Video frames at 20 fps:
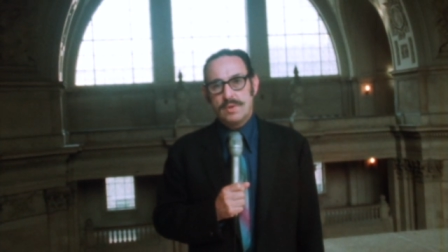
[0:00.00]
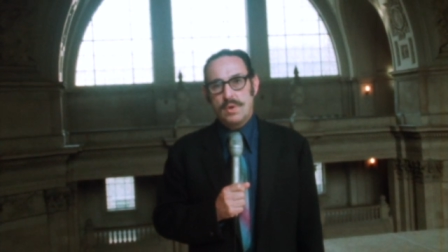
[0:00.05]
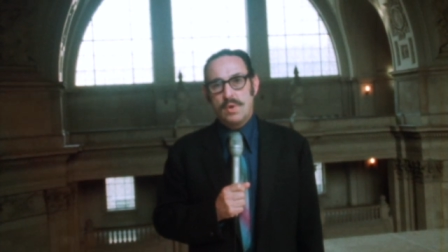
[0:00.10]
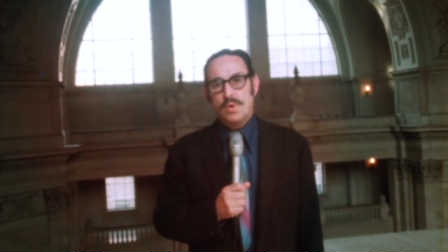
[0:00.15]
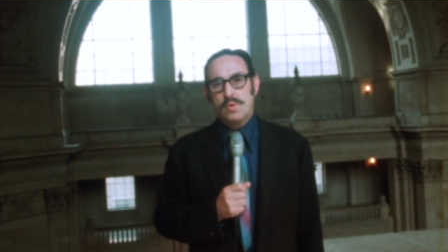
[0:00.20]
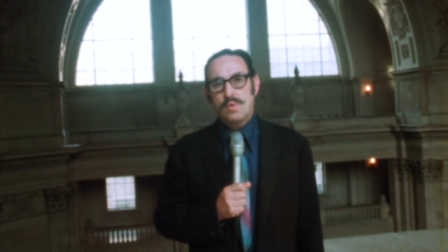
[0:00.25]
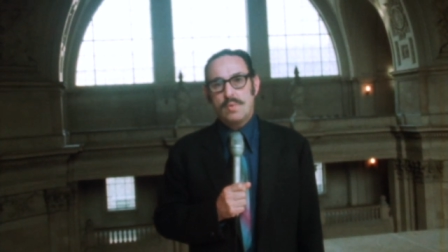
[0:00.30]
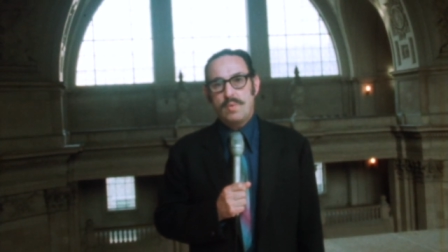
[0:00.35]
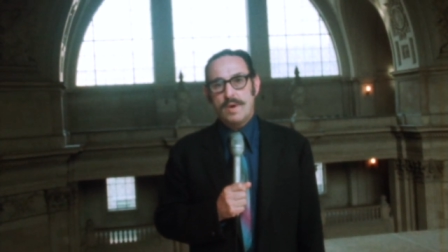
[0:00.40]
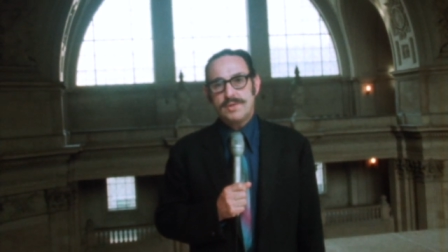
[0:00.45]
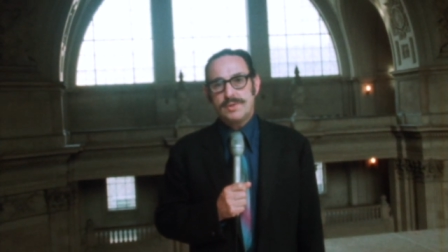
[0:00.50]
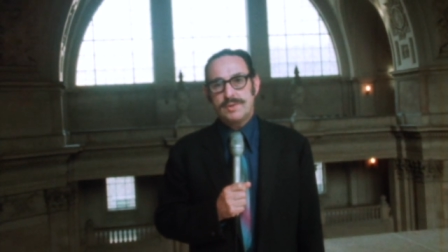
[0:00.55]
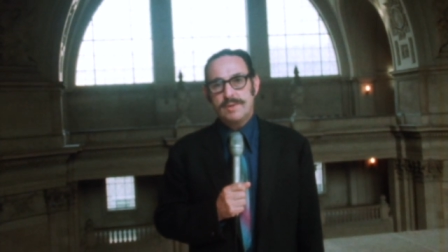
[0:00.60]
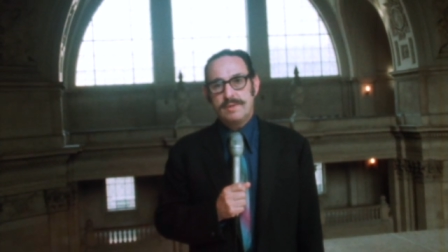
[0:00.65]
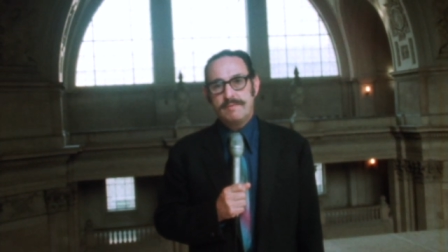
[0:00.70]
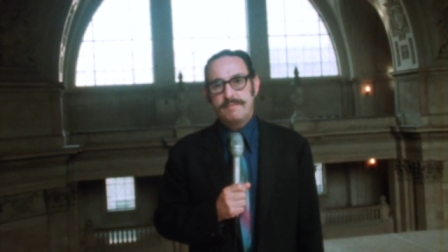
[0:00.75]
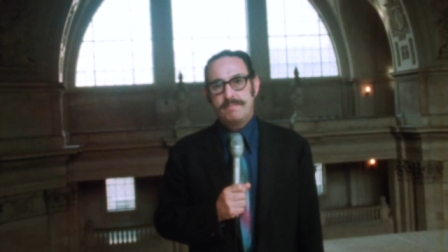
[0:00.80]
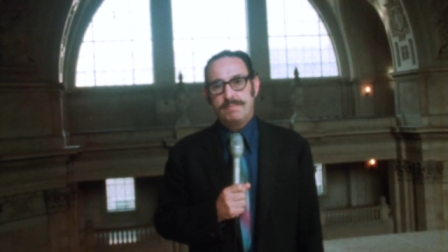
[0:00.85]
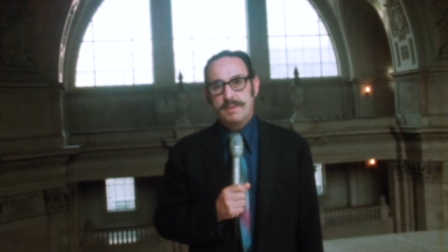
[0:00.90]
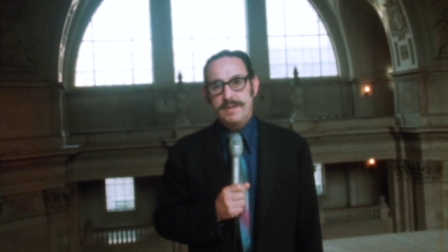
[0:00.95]
the whole
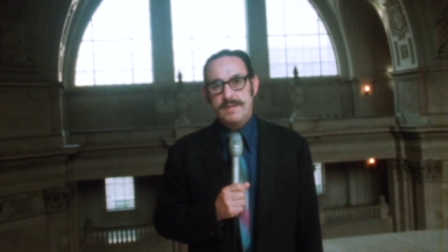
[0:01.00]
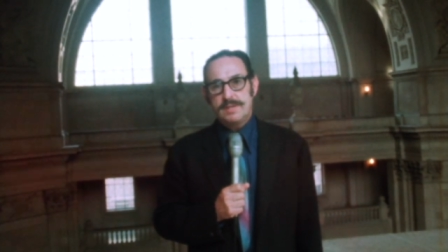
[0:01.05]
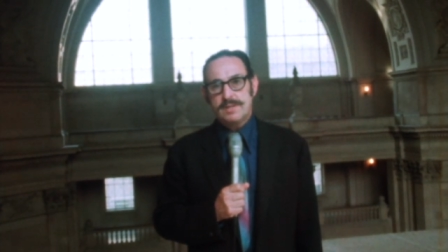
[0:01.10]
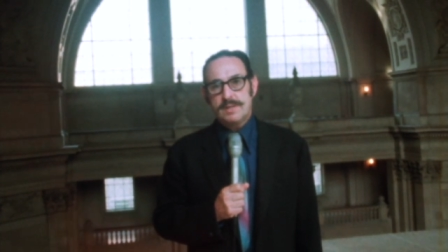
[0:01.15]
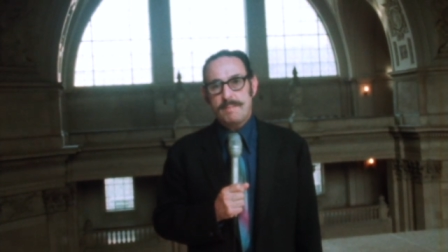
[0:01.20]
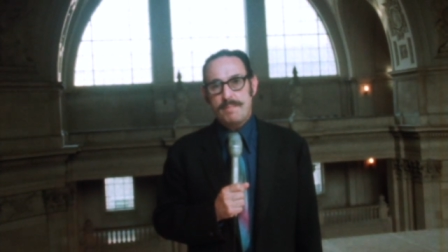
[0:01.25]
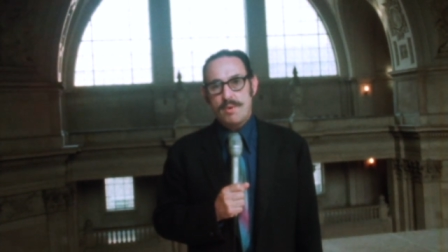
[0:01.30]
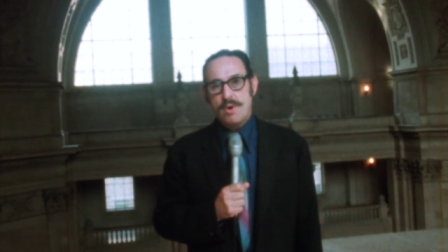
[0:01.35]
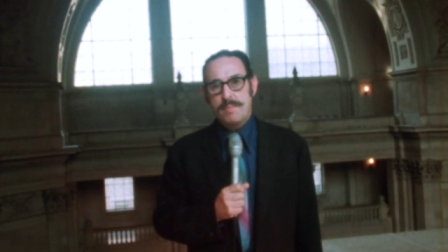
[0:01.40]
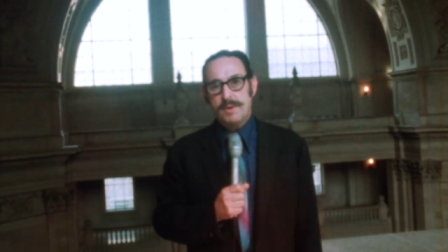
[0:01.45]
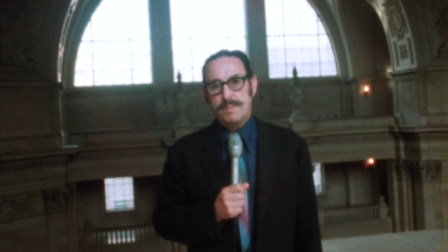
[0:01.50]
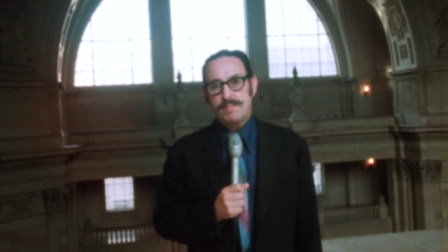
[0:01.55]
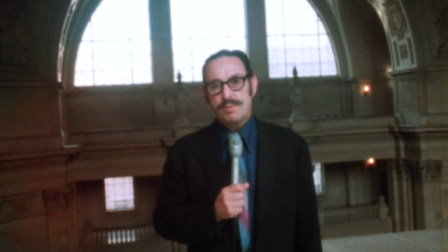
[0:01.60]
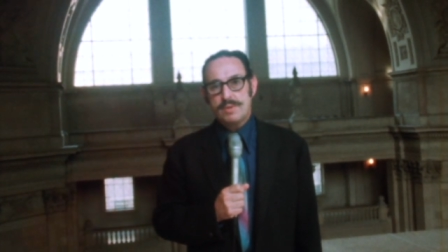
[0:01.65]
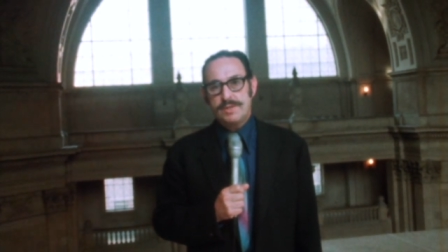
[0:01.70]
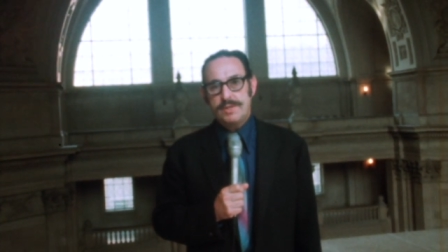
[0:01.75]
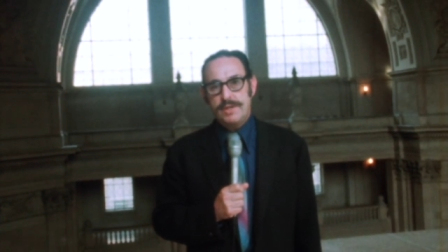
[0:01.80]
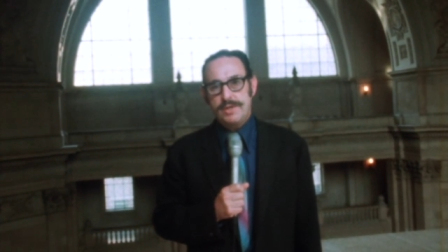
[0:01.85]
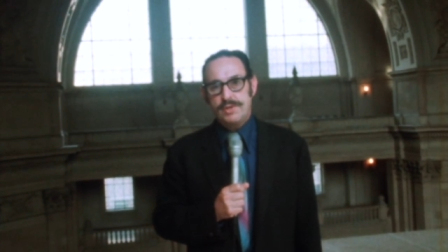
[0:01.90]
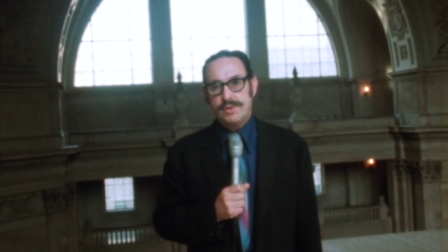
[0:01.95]
question of police permit
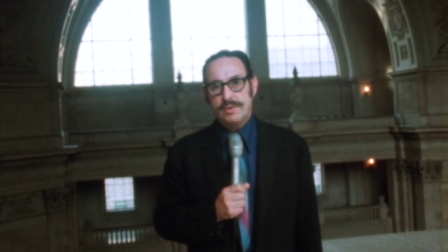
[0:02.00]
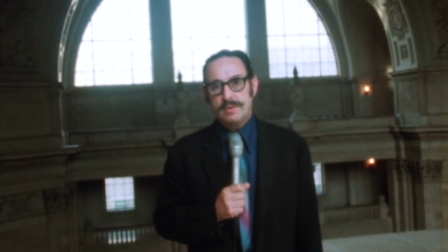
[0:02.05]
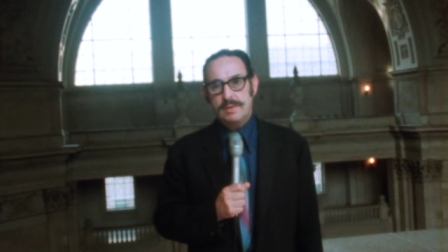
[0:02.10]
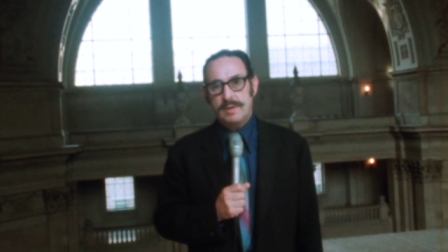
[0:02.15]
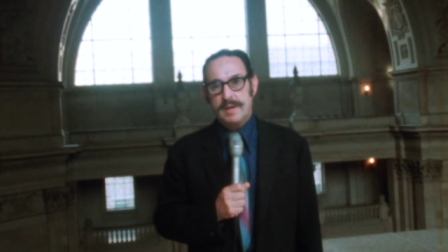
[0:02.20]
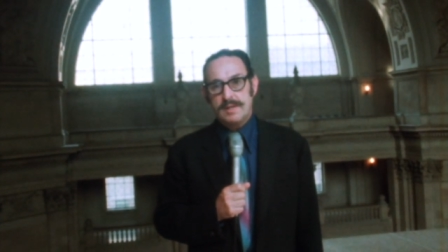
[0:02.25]
procedure,